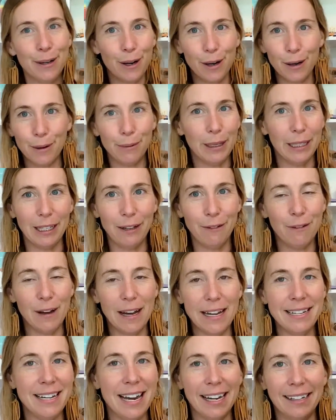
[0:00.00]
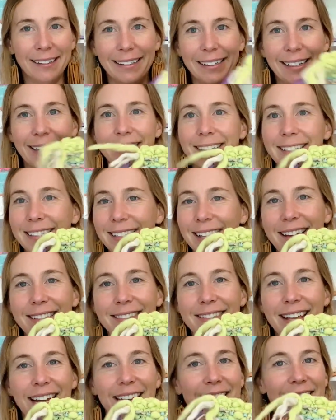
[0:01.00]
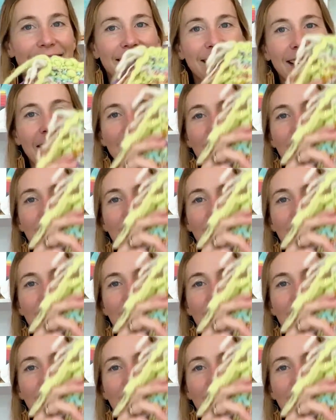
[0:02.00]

a really fun necklace and this.